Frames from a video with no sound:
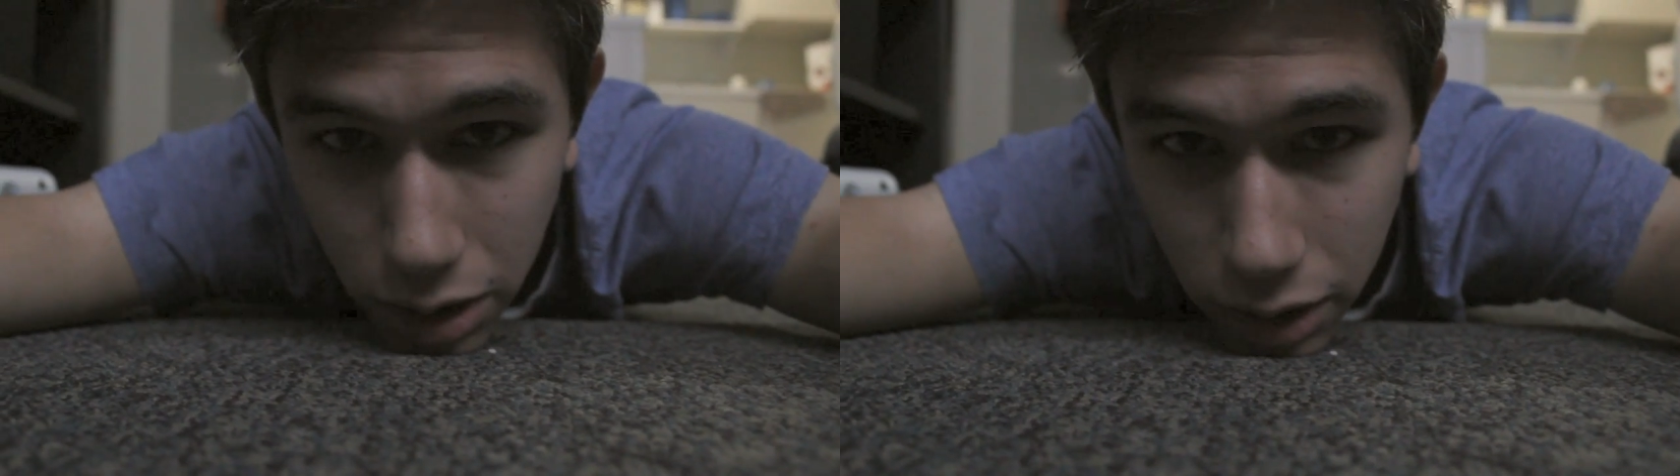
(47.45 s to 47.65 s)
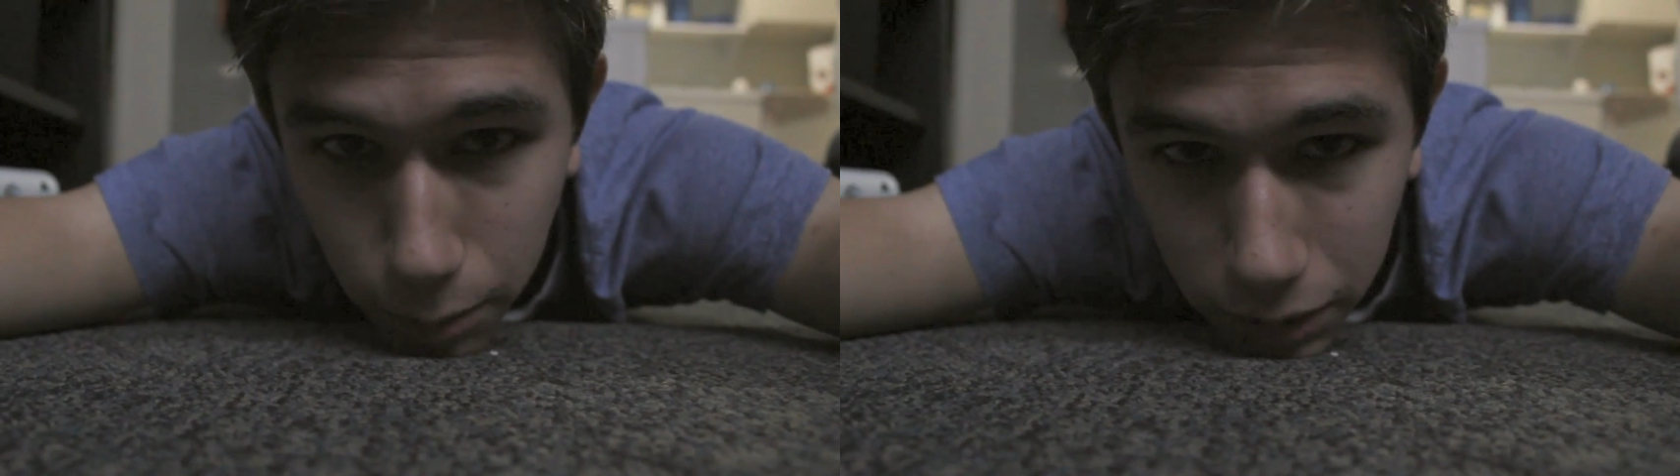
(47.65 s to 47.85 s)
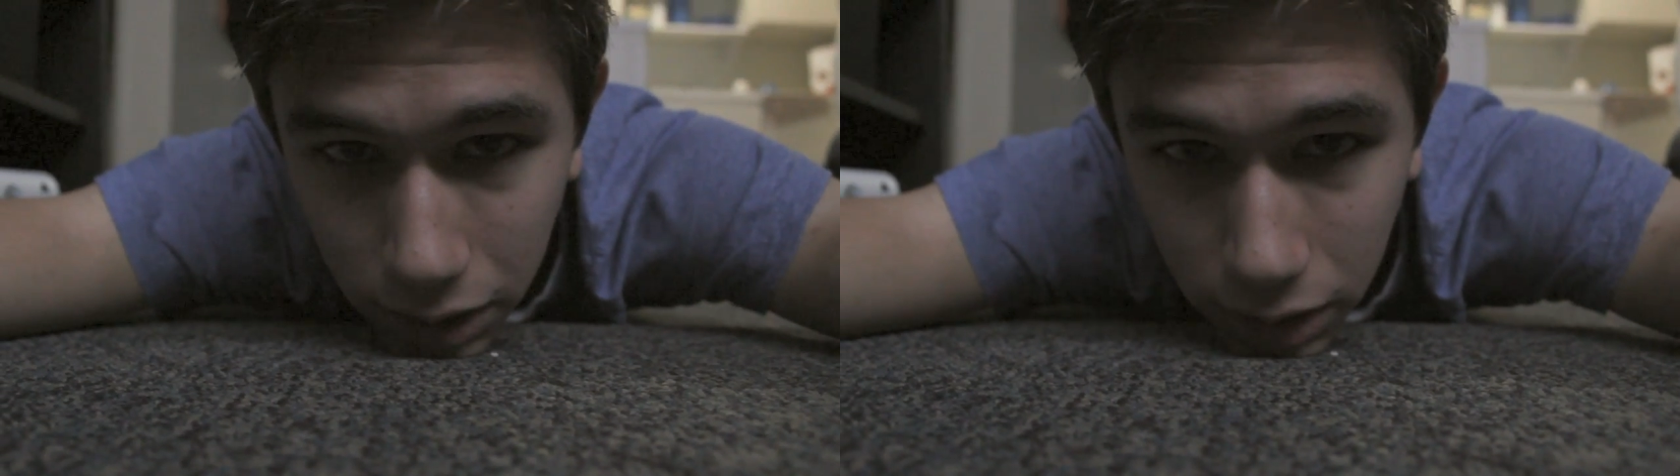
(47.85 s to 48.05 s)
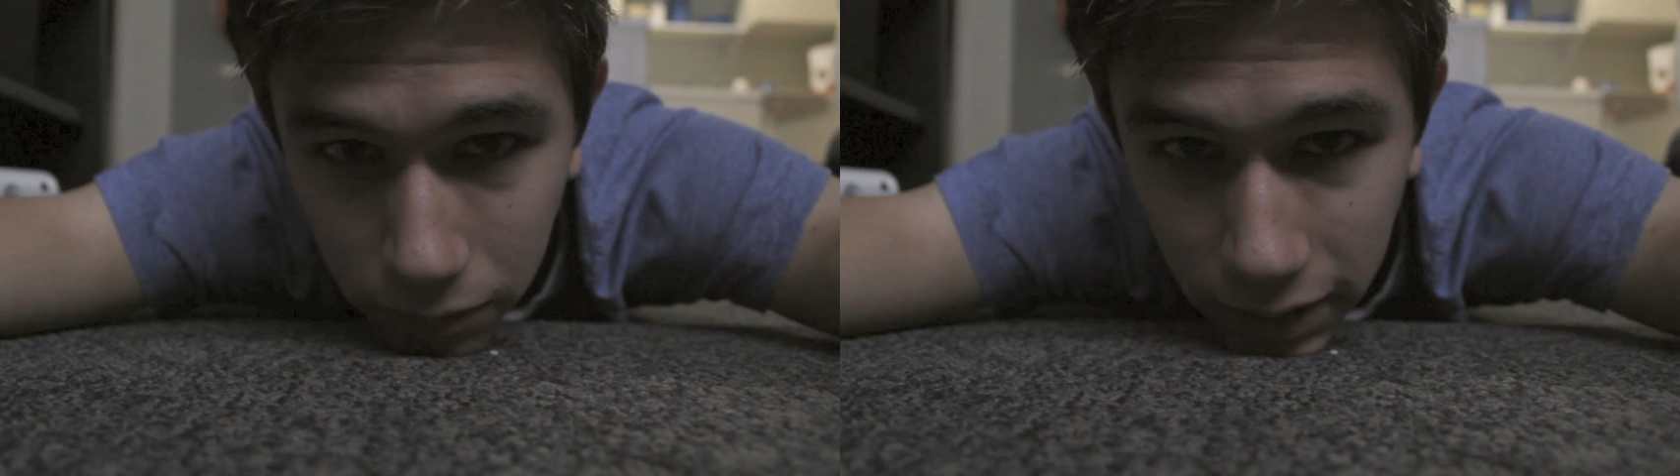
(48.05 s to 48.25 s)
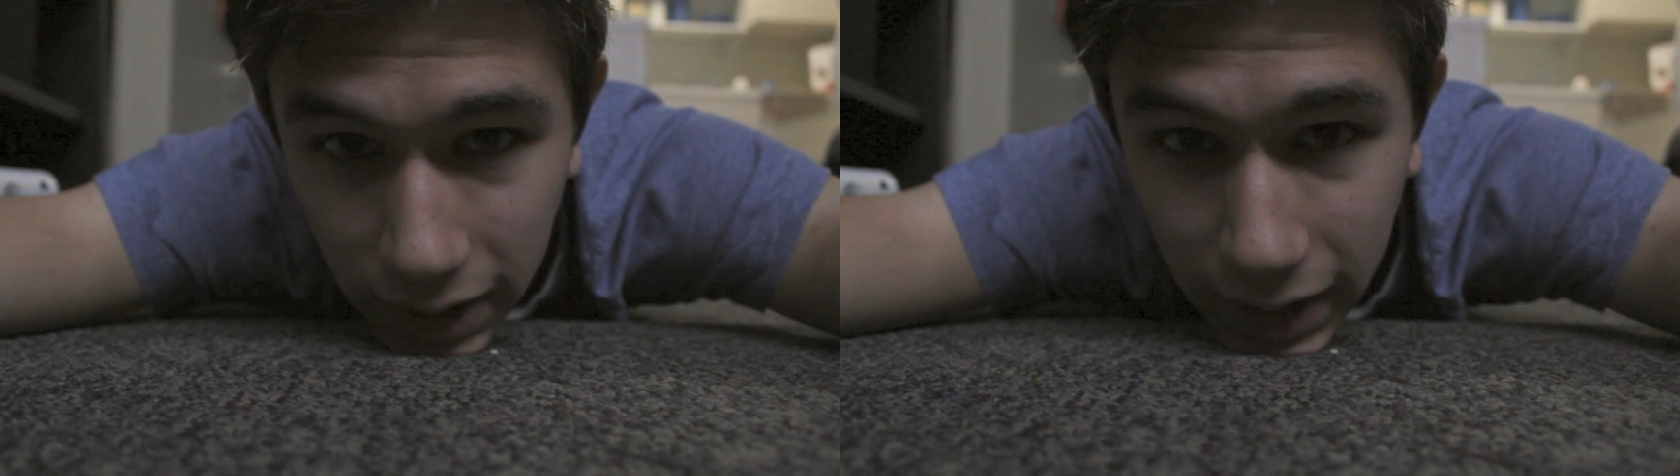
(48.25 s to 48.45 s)
thumbnail
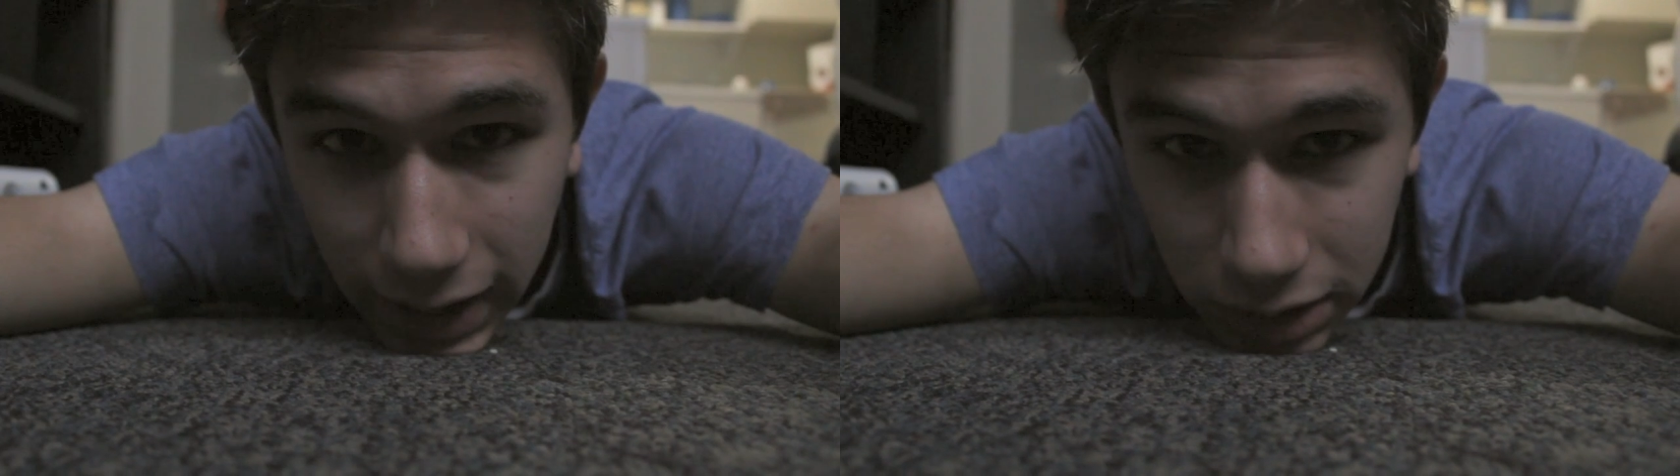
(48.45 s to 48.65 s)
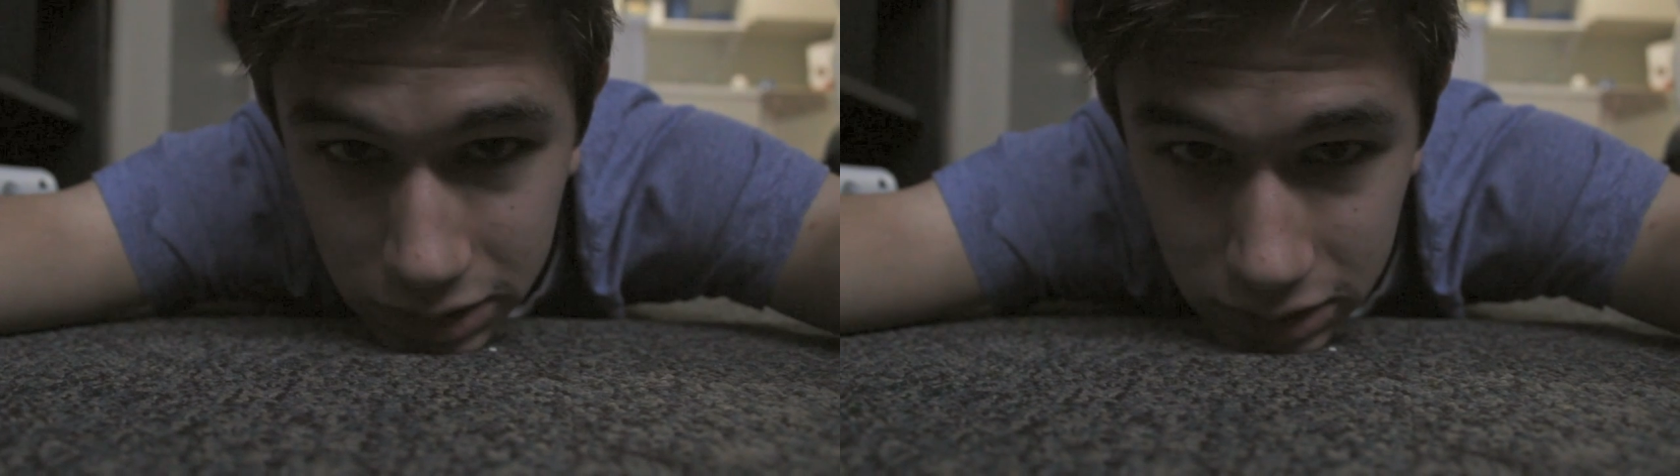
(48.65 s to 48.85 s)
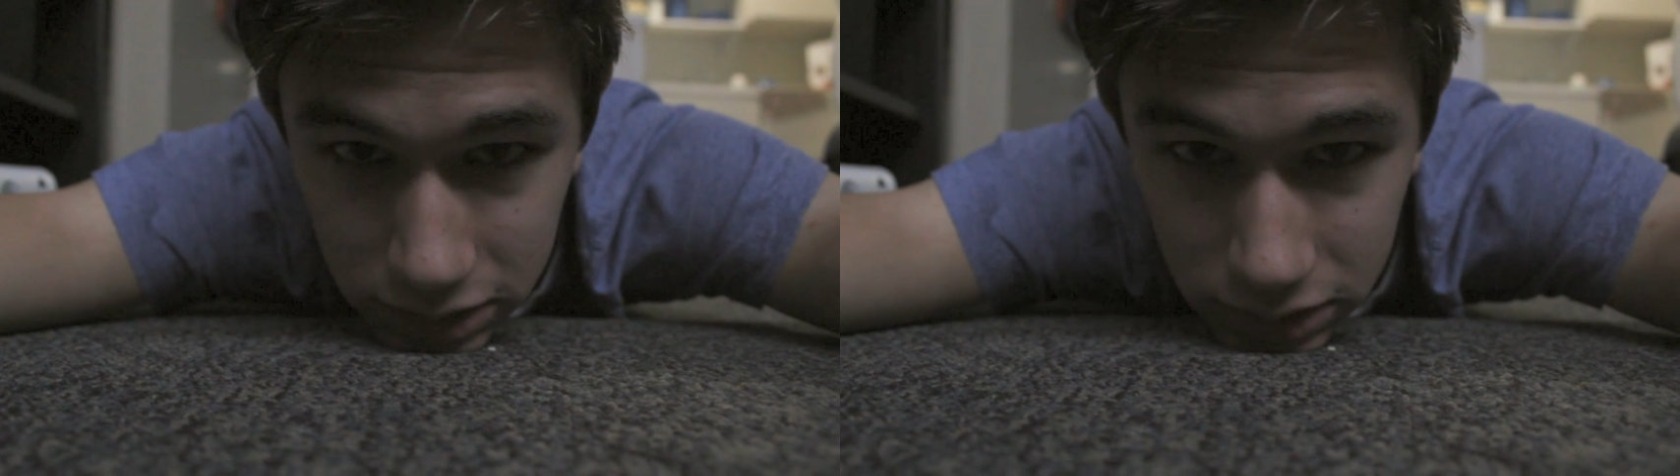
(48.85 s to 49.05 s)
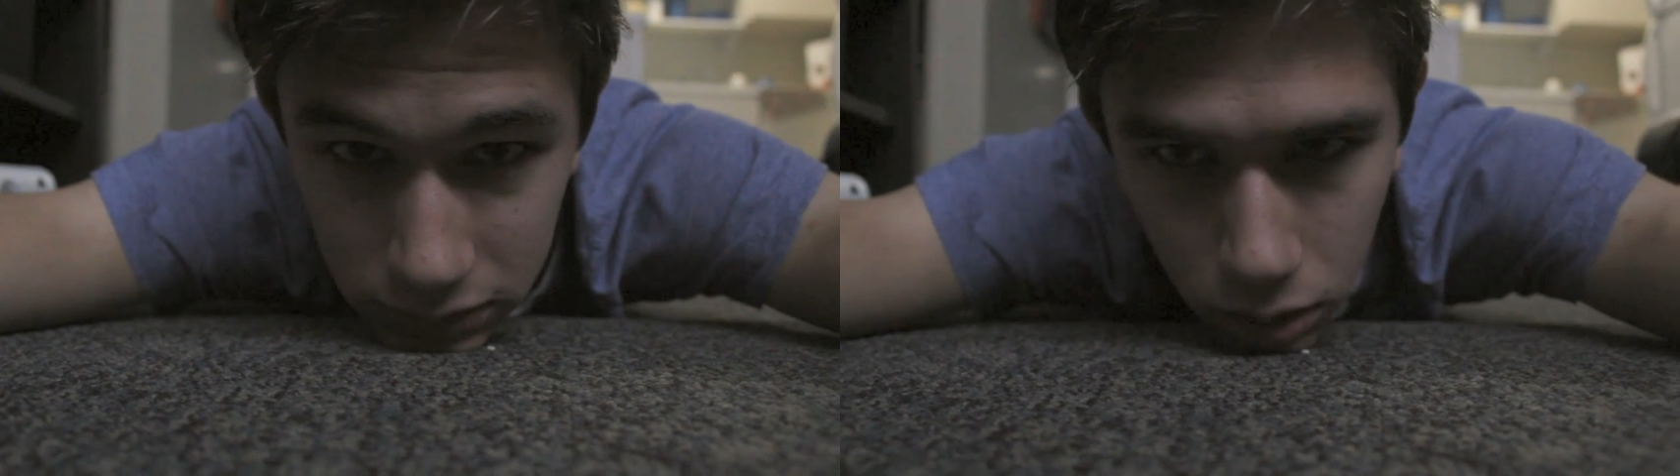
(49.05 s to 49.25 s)
of the ages.